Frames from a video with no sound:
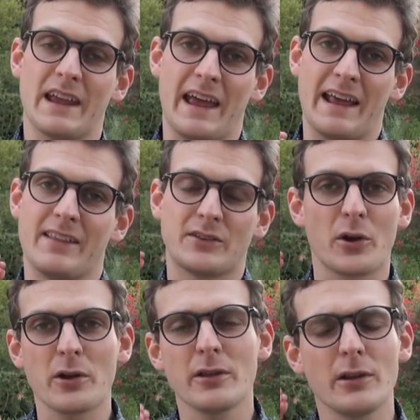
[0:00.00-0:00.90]
and the
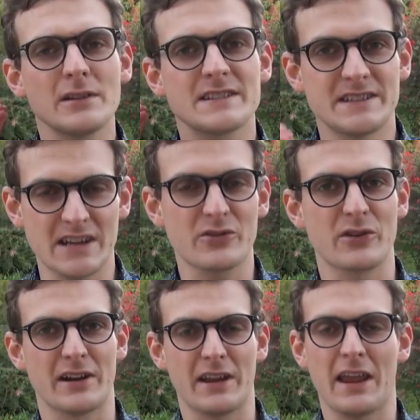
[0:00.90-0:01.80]
dirty little
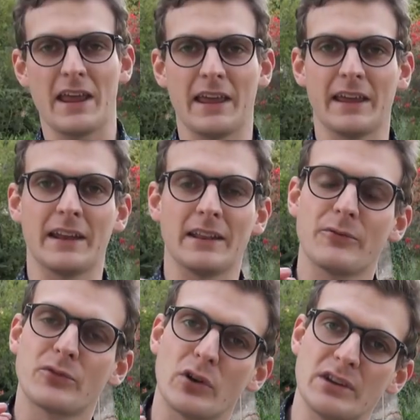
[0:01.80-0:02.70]
secret in the
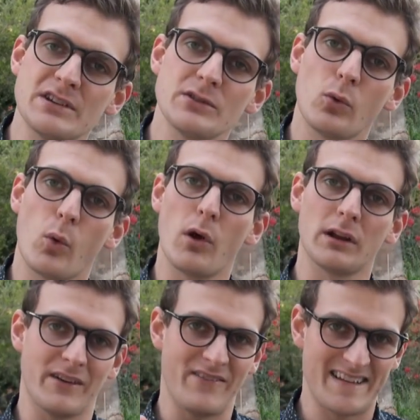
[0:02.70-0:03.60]
traditional world
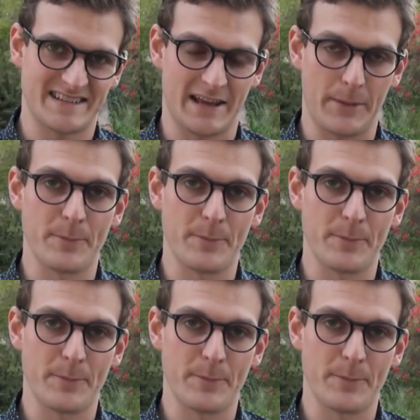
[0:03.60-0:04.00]
of investing